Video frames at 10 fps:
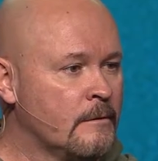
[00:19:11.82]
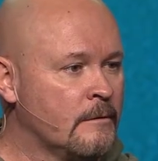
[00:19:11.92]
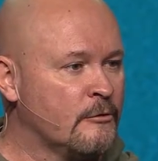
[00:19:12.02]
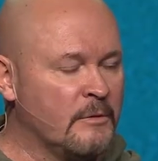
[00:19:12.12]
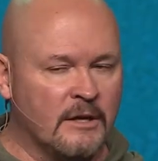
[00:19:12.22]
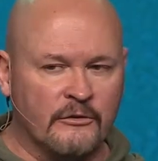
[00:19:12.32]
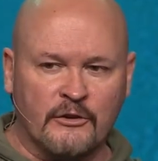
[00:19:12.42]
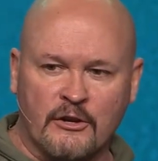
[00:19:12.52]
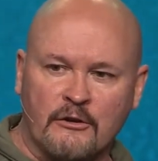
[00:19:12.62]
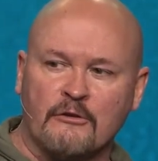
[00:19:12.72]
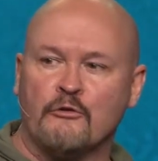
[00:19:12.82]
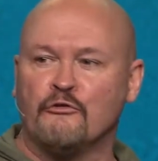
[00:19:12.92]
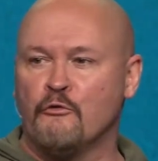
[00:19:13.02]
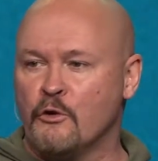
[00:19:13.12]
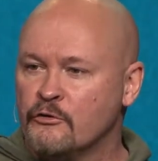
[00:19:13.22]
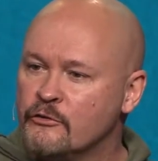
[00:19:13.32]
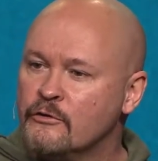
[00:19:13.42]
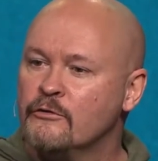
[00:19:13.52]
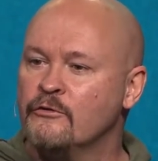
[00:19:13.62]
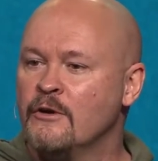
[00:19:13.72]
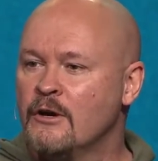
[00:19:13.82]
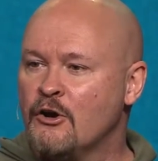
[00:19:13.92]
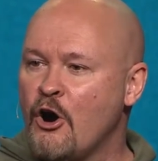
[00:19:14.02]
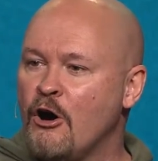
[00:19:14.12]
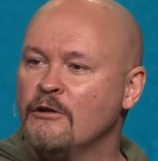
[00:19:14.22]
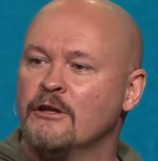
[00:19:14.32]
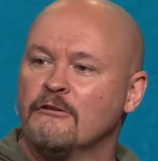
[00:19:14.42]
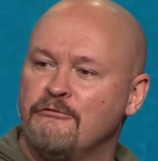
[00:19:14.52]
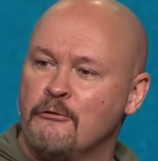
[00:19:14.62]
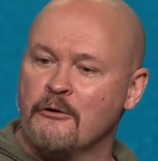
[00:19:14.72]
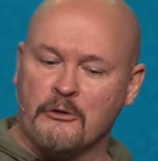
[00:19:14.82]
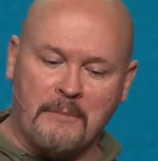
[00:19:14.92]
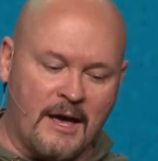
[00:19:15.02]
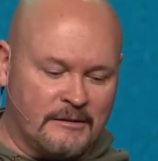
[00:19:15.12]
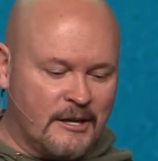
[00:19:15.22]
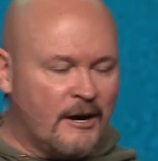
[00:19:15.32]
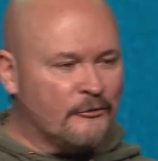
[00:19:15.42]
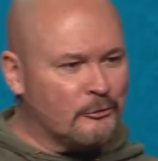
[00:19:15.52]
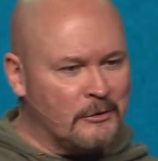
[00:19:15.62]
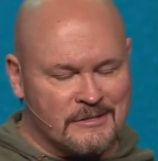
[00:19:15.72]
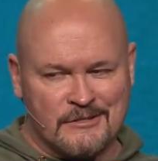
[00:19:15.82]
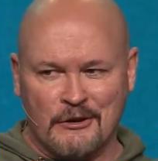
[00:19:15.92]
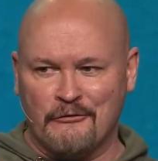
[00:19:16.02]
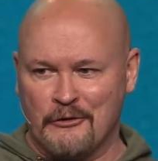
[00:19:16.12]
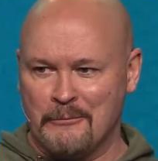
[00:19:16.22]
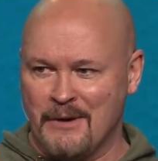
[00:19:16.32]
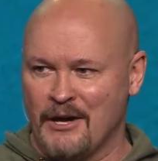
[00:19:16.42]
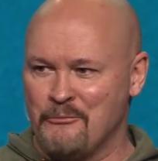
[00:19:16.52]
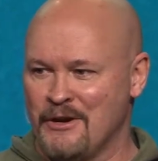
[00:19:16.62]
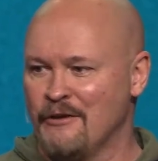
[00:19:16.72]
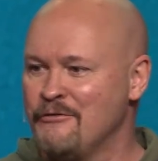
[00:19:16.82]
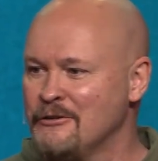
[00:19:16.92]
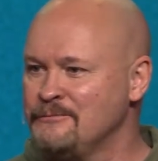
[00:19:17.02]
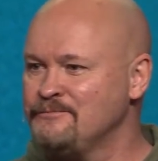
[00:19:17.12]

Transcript: She begins to hear those voices calling for the bad consequences of her bad behavior.